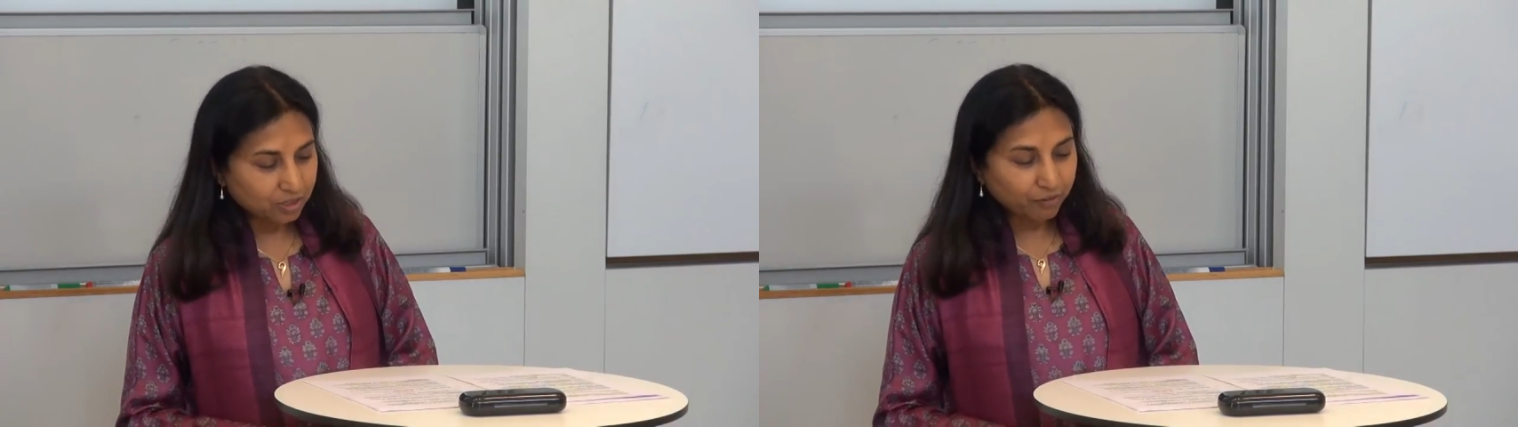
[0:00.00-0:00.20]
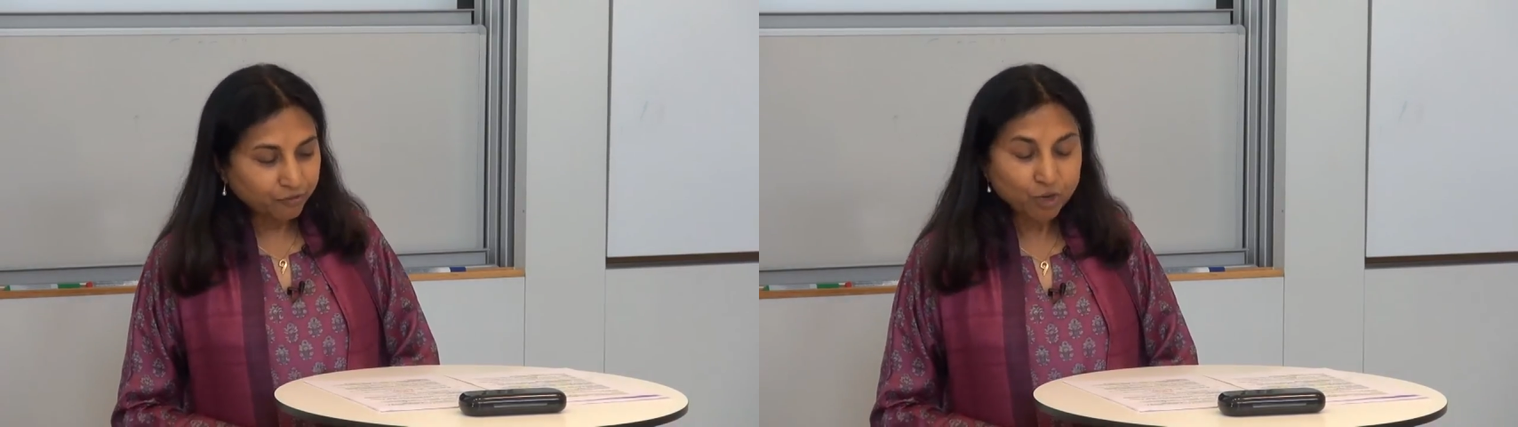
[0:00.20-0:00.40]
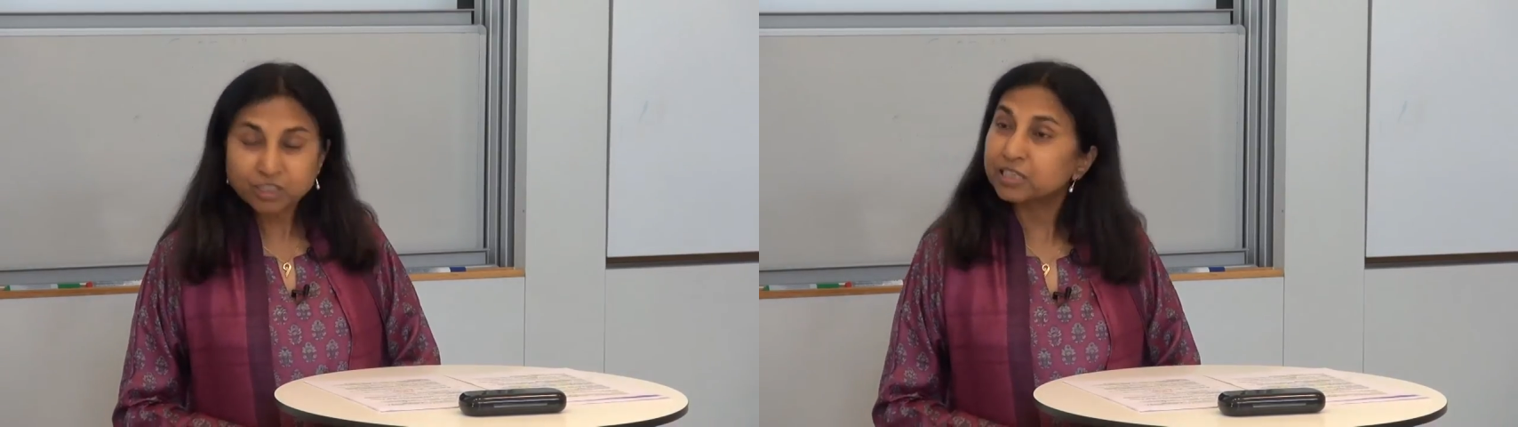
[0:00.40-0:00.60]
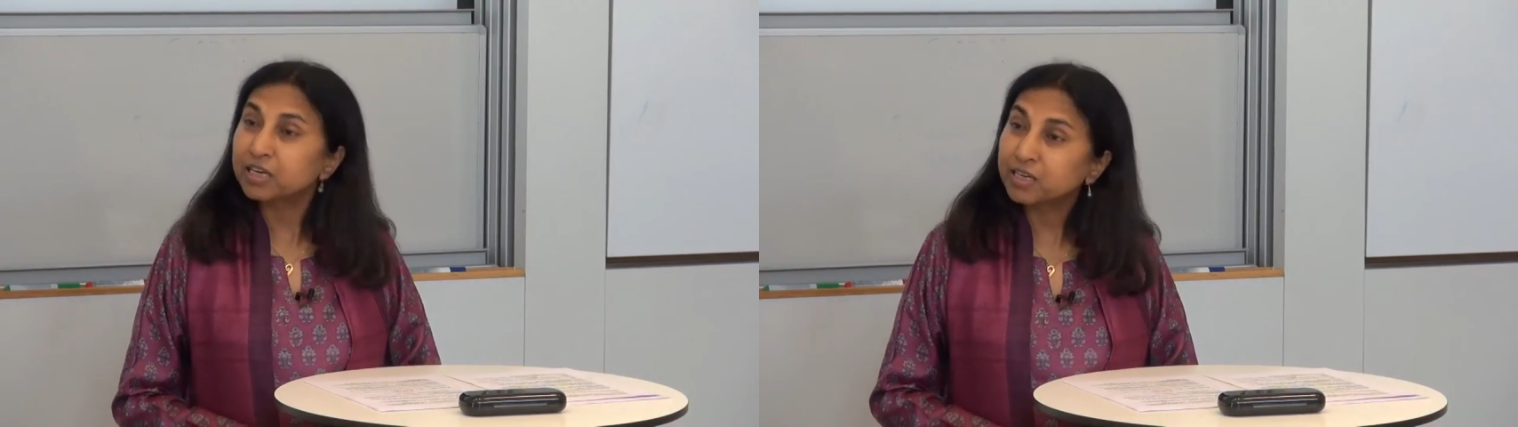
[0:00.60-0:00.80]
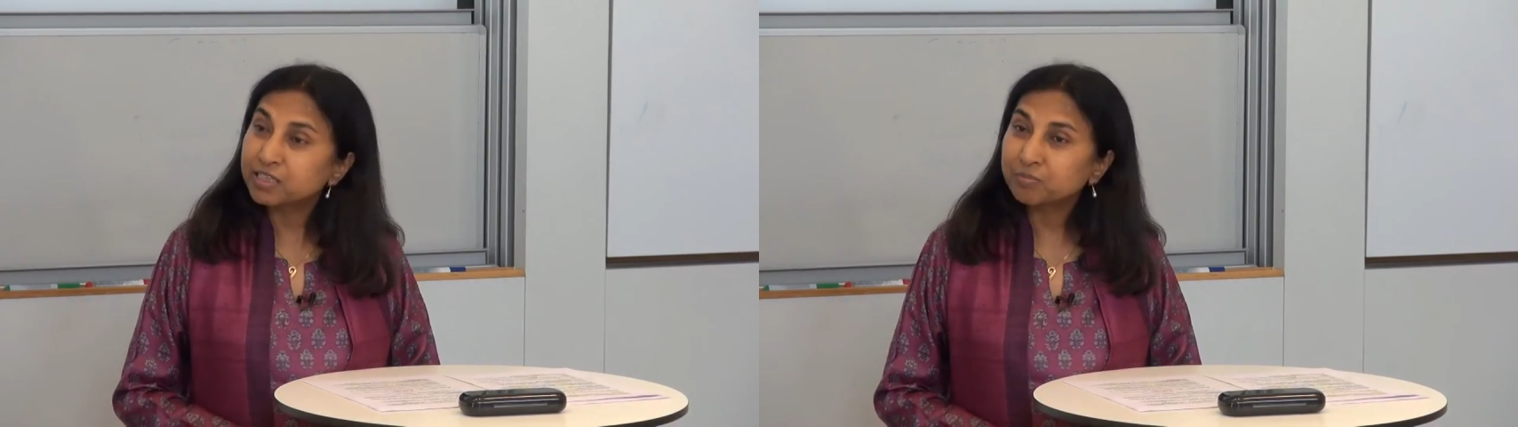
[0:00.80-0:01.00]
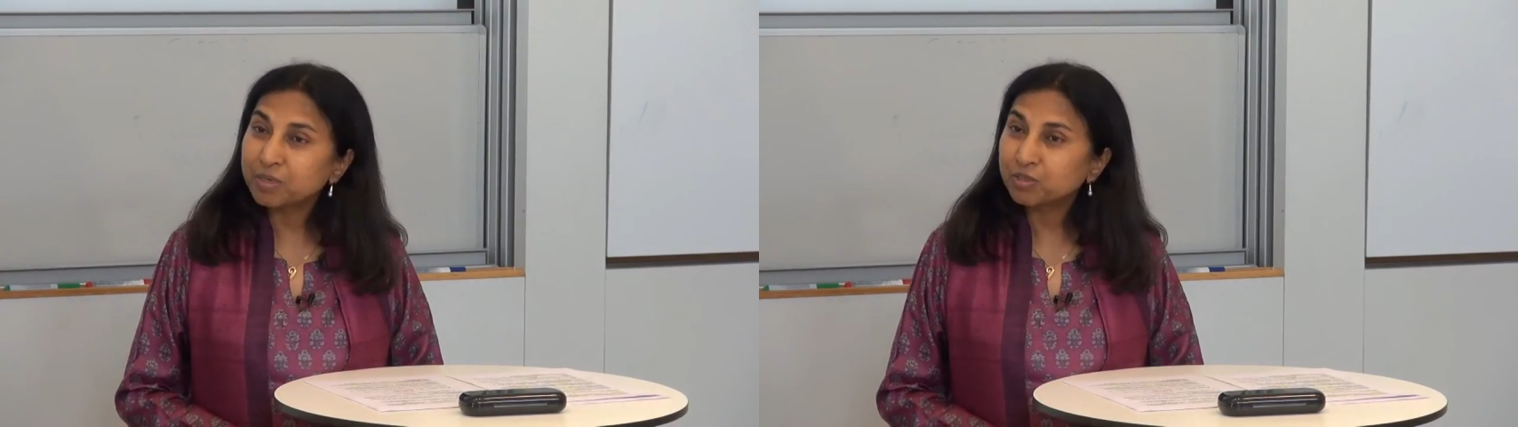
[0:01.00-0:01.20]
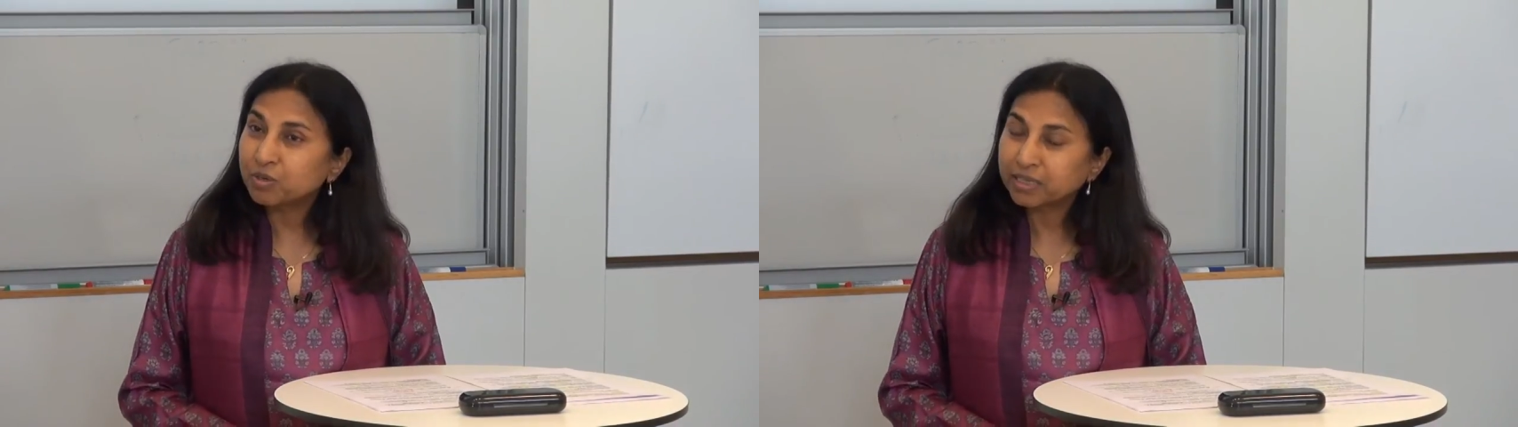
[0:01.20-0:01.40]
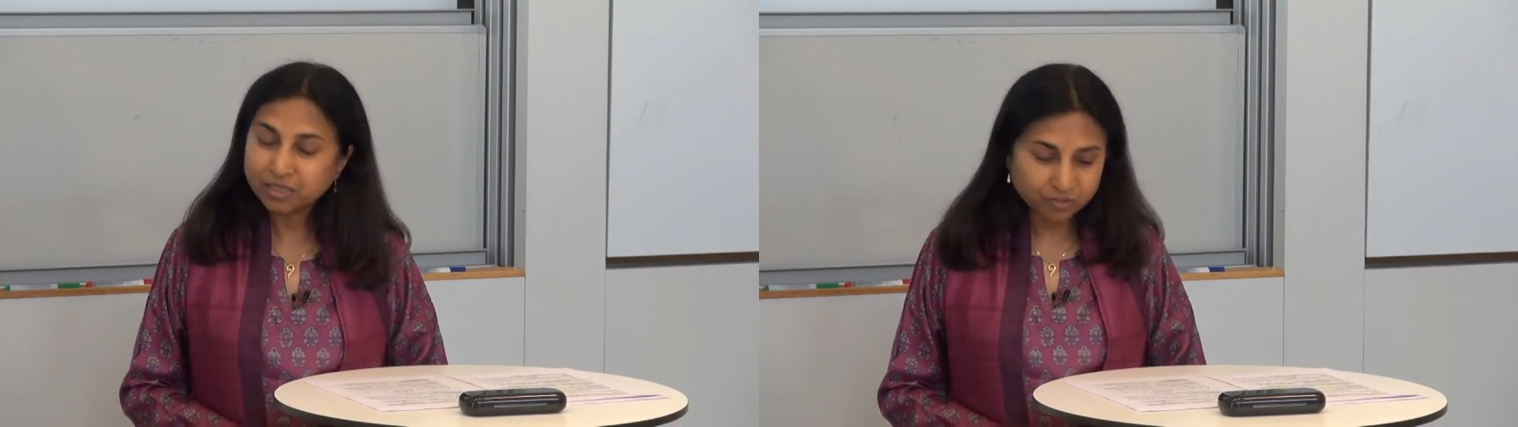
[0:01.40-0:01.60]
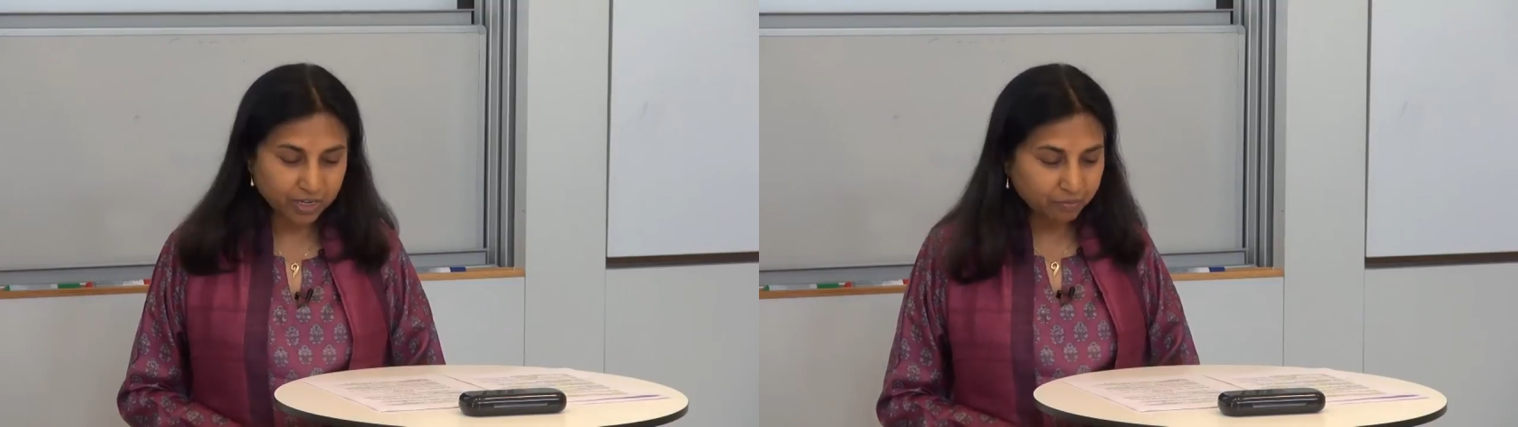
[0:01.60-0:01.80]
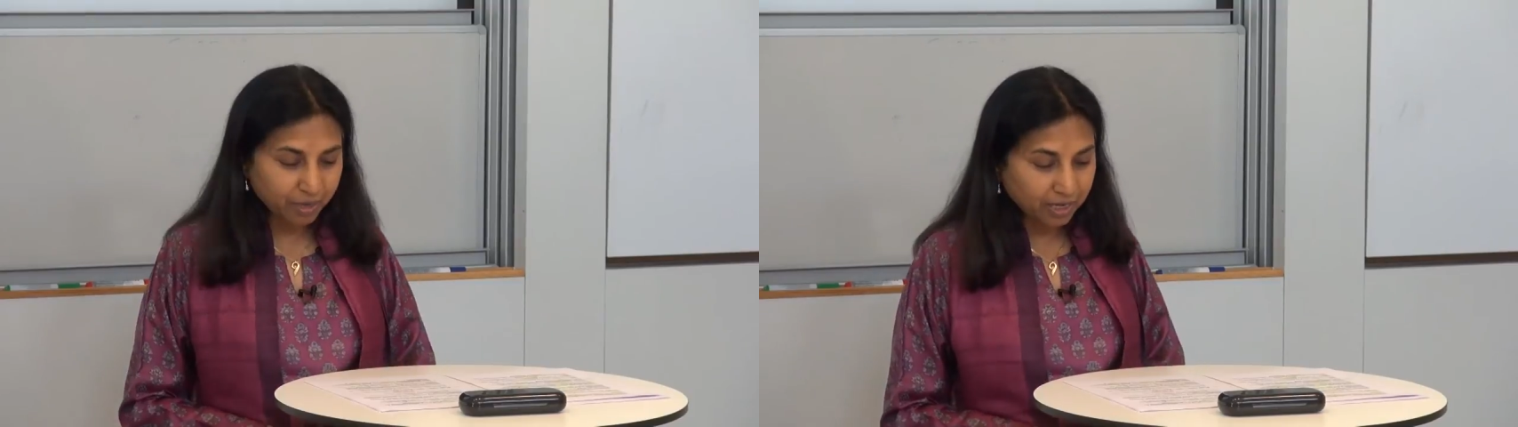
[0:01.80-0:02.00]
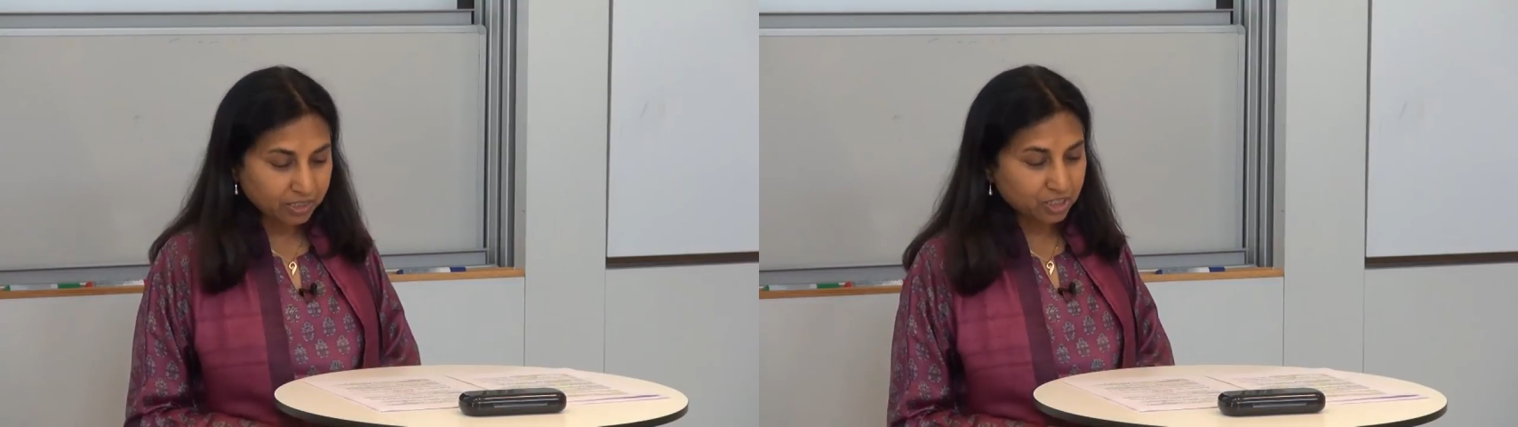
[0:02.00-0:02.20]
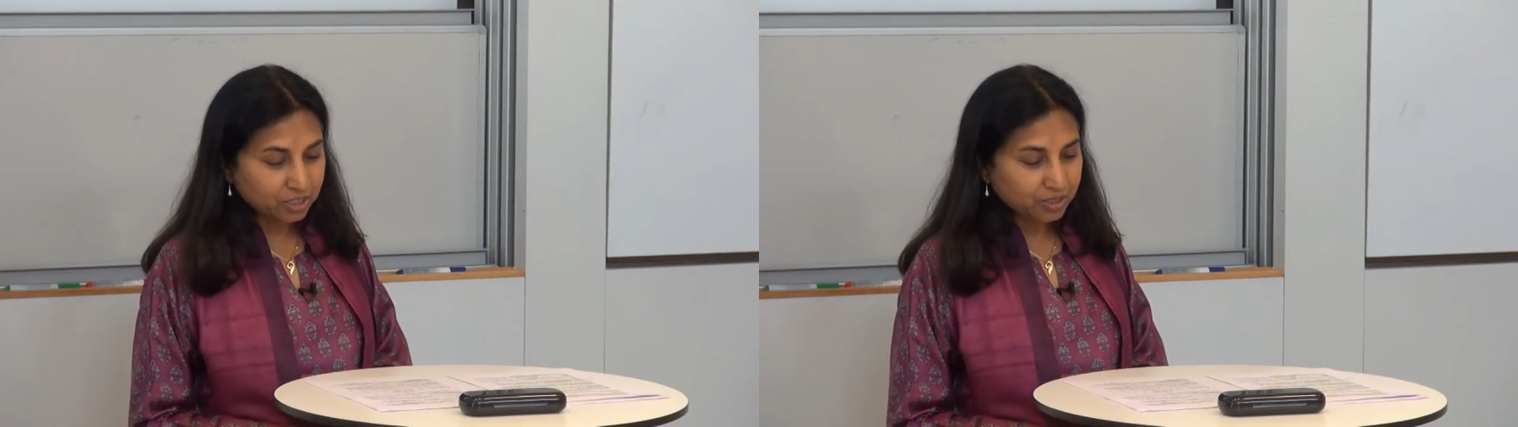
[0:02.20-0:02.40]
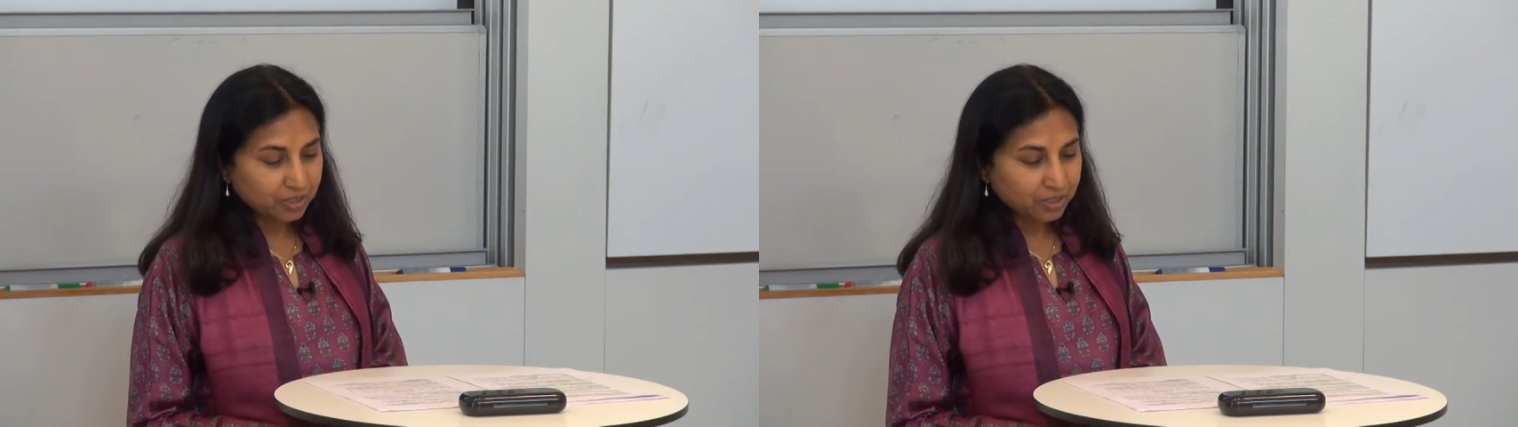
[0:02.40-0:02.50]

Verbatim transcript: Of course it hurts me to cut a green branch,